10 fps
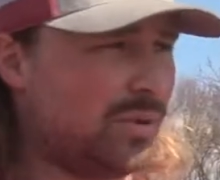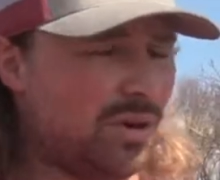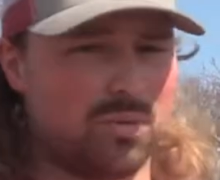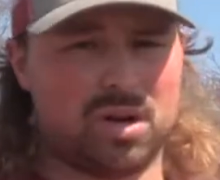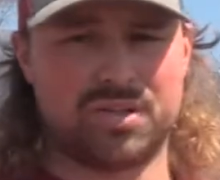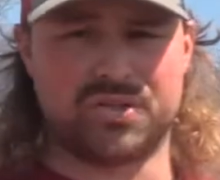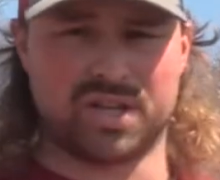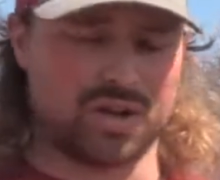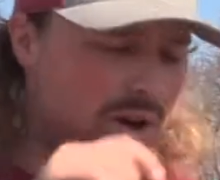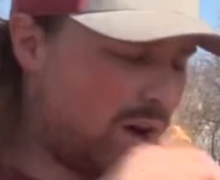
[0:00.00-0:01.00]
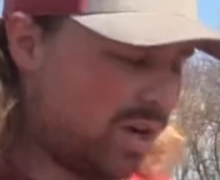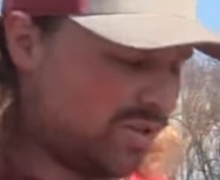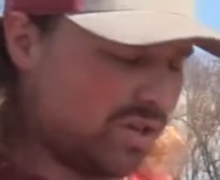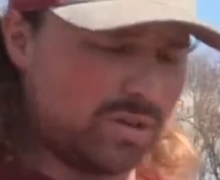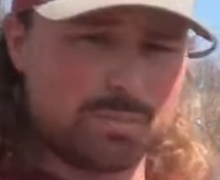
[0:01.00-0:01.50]
where it was, and
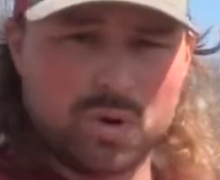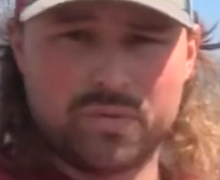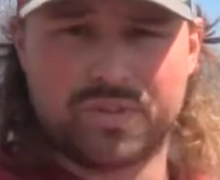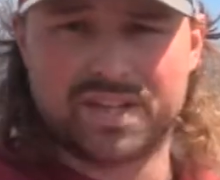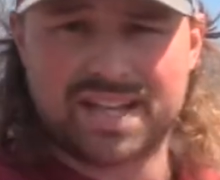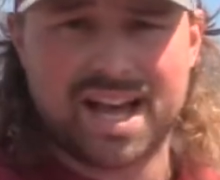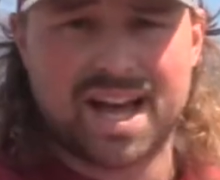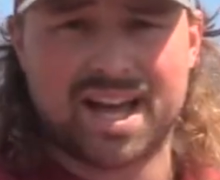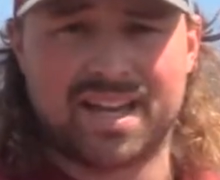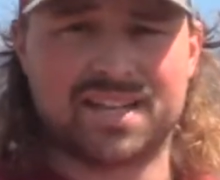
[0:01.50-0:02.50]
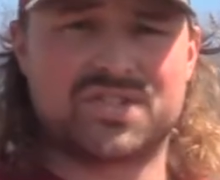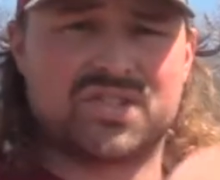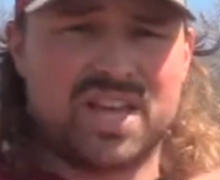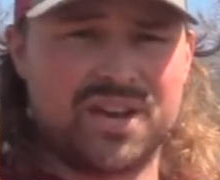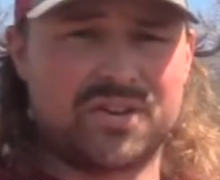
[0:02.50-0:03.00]
Hawk's gonna move the dot and
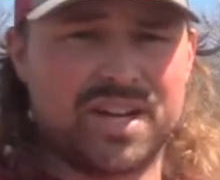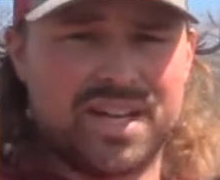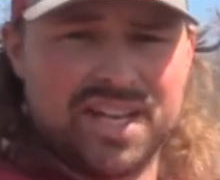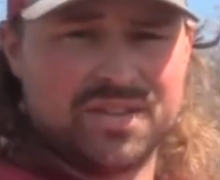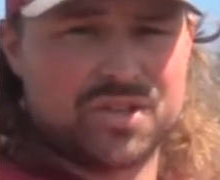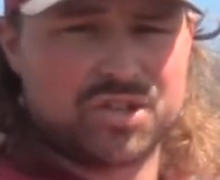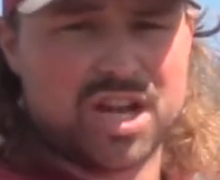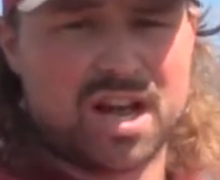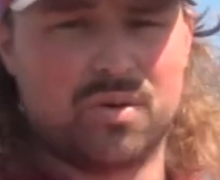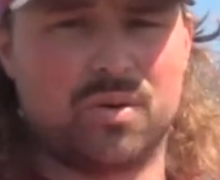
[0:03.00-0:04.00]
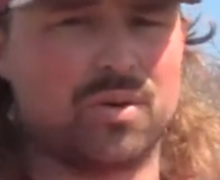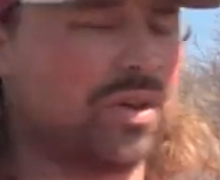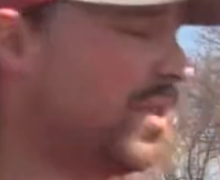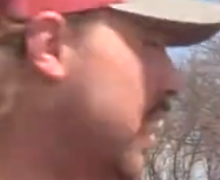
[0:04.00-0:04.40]
center it in the shot hole. And